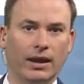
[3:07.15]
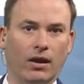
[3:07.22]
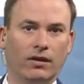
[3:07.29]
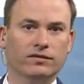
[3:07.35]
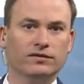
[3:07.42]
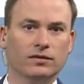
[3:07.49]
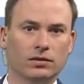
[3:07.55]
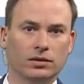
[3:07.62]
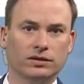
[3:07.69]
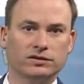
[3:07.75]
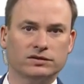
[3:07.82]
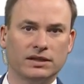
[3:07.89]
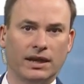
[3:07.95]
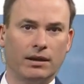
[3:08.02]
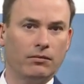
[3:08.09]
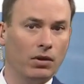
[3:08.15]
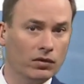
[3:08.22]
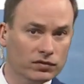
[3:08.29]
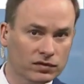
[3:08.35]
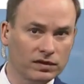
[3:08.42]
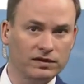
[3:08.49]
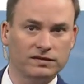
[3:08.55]
also looks now
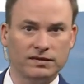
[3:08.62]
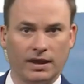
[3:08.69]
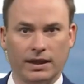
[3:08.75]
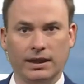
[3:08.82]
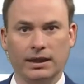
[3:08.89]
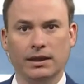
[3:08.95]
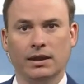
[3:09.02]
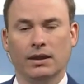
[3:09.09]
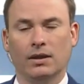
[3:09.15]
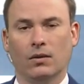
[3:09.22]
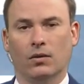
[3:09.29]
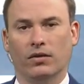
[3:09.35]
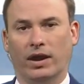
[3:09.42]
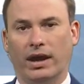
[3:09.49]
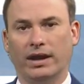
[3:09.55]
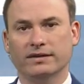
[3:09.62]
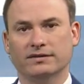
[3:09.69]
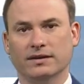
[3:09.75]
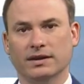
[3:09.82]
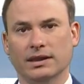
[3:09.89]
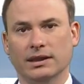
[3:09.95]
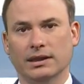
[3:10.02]
mostly sunny with highs
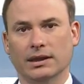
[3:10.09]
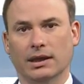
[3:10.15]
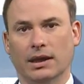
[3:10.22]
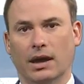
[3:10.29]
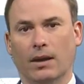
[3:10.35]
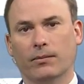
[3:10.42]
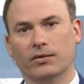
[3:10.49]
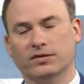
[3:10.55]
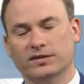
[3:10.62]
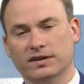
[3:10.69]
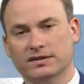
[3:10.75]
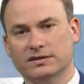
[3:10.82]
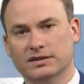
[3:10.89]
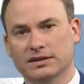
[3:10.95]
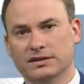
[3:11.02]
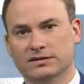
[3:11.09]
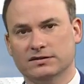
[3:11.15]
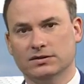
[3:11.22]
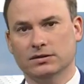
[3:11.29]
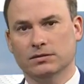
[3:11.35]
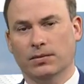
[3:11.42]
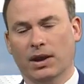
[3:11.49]
in the uh, upper 60s
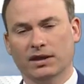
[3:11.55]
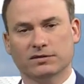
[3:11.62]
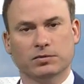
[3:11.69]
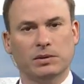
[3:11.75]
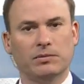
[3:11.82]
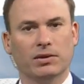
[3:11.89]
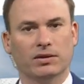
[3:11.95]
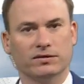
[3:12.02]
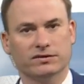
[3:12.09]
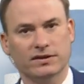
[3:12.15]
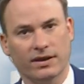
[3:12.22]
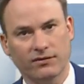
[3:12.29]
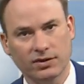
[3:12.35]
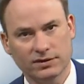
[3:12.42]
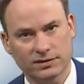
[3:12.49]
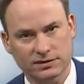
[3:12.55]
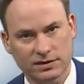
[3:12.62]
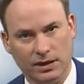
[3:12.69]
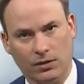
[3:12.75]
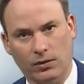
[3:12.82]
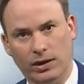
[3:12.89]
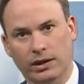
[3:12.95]
to possibly middle 70s. Looks like
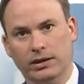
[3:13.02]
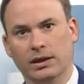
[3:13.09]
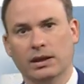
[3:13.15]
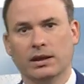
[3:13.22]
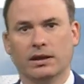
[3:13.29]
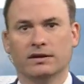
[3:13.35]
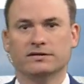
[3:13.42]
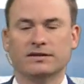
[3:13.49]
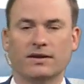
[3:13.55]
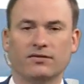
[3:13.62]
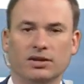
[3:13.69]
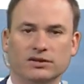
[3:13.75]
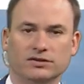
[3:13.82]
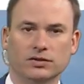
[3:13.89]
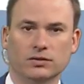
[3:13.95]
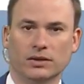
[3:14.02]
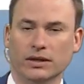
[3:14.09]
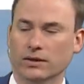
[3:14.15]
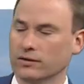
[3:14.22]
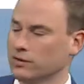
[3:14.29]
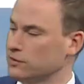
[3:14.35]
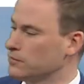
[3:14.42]
around 72 here in the